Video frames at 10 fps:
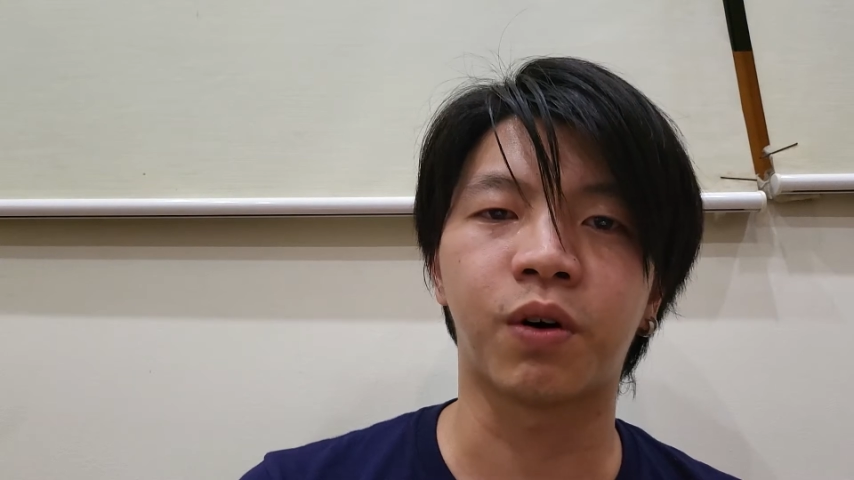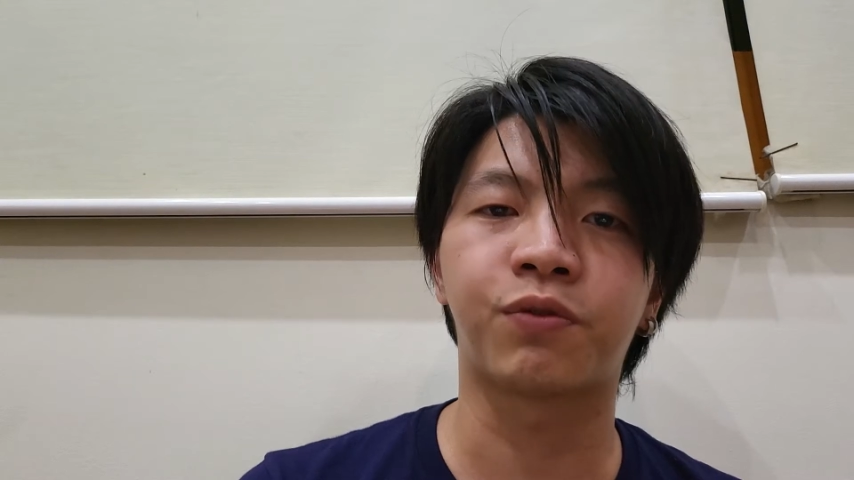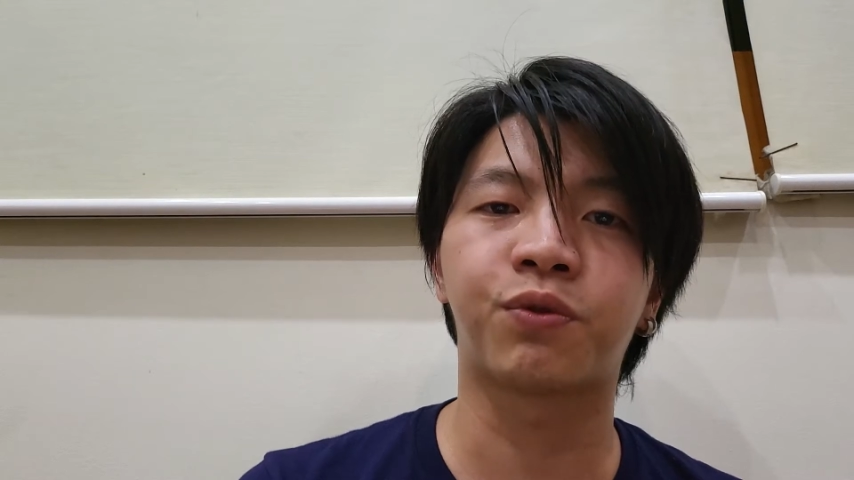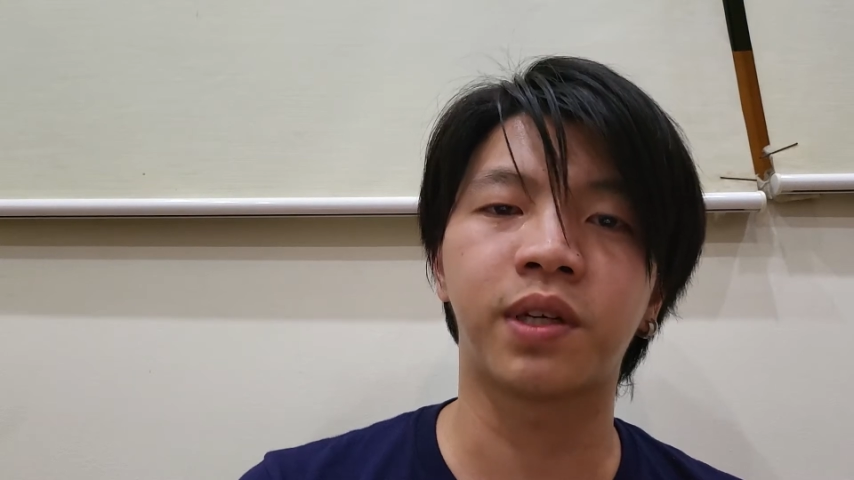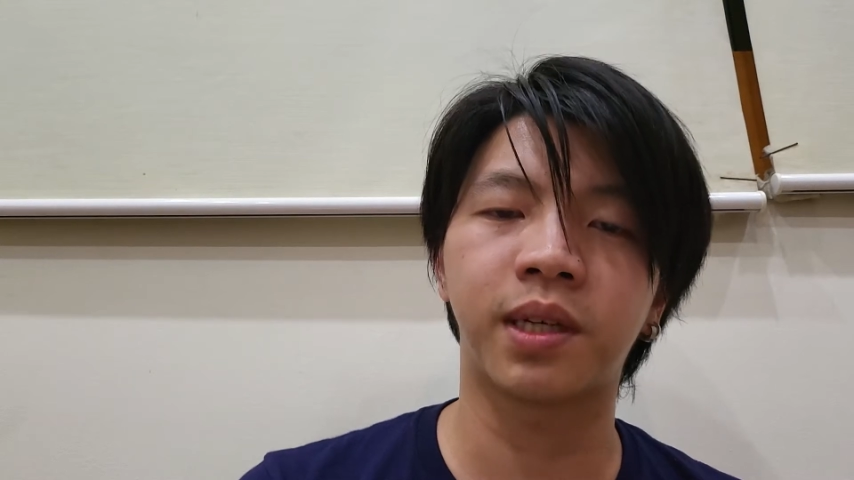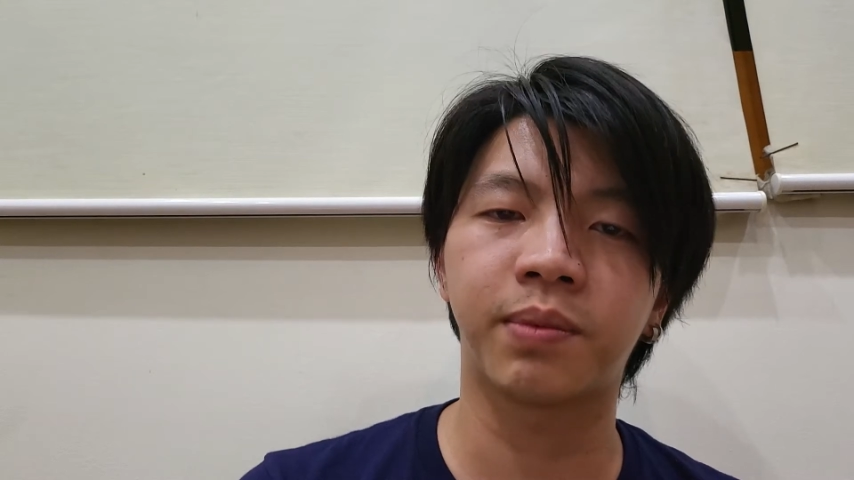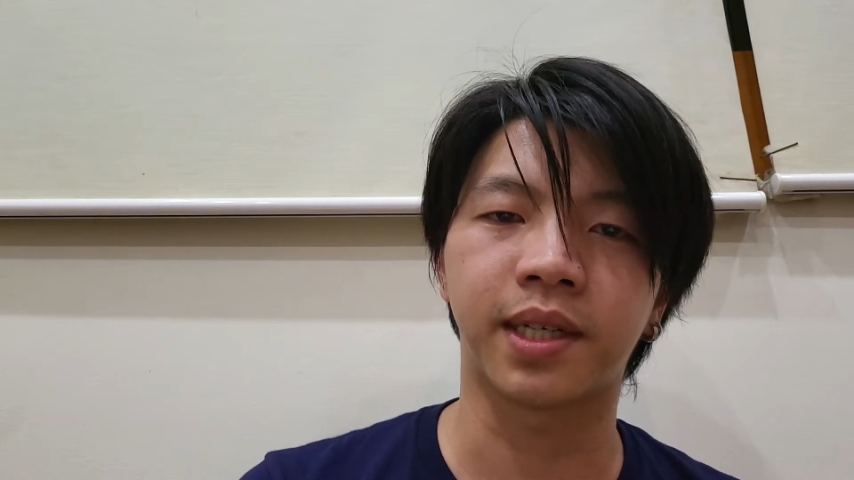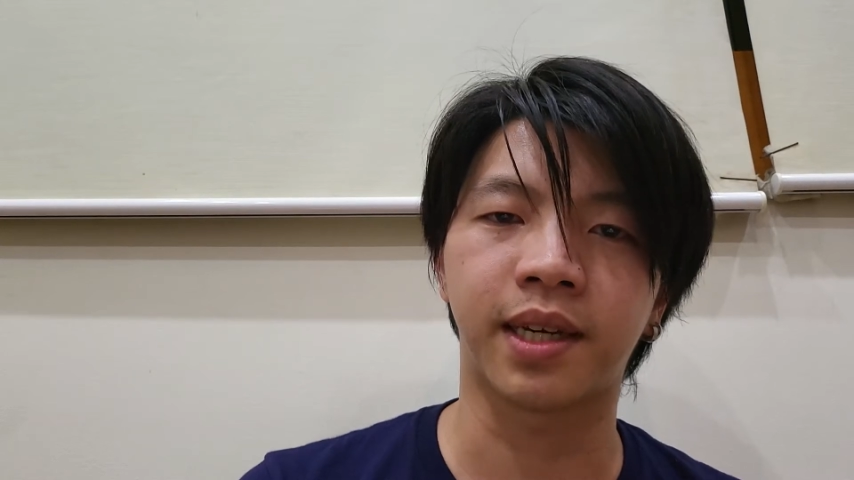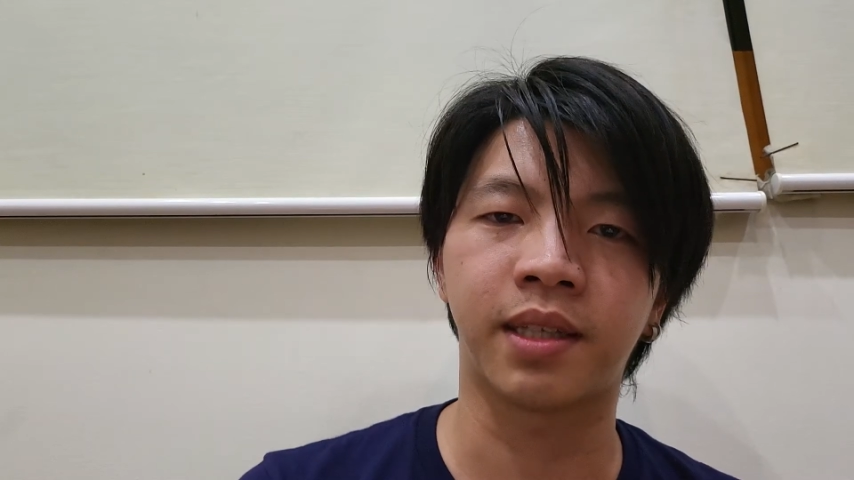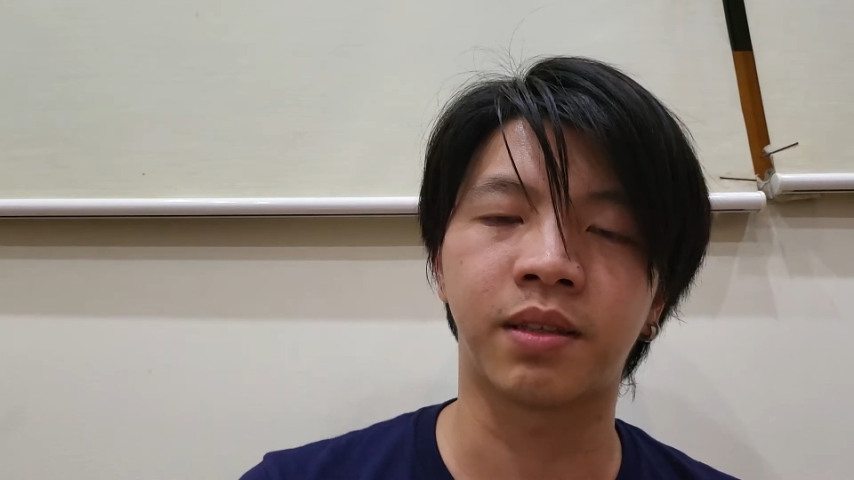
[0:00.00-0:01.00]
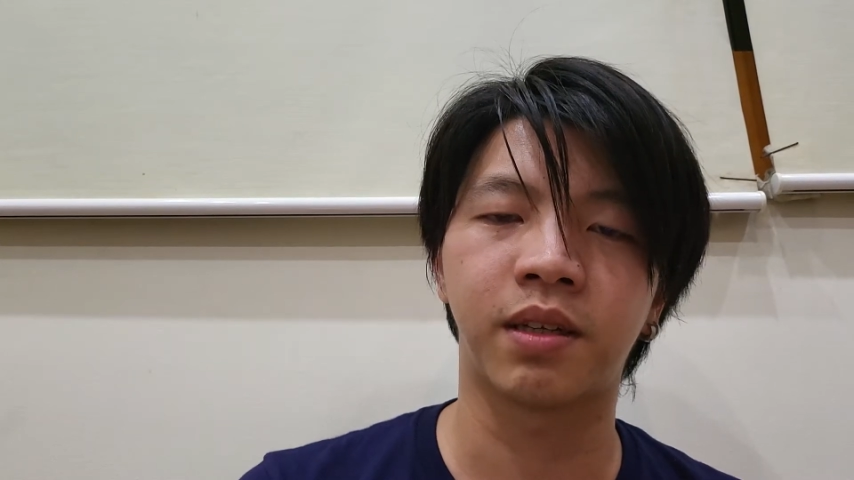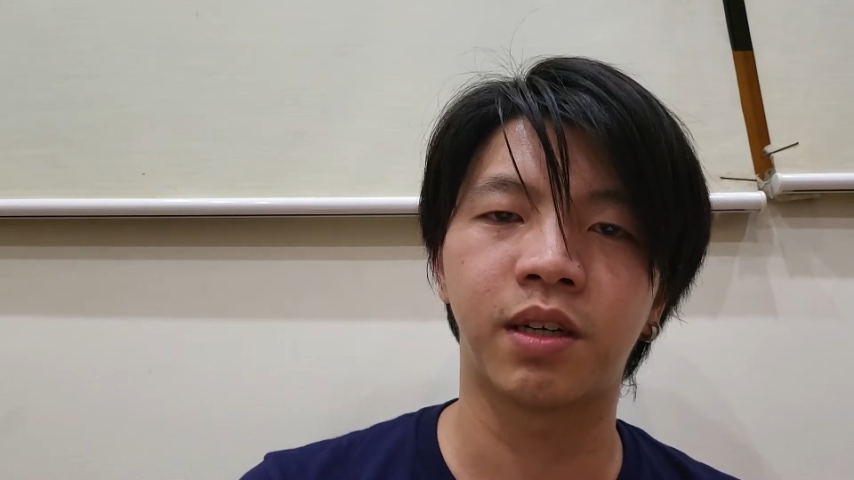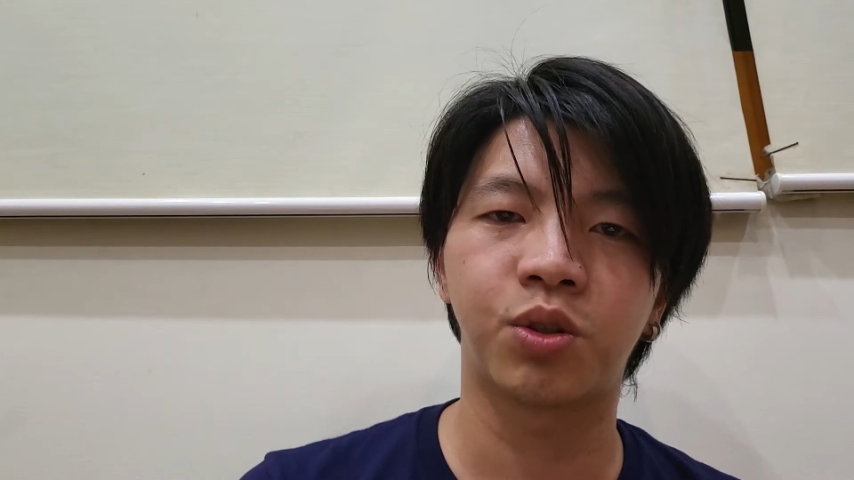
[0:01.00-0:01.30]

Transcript: of freedom again,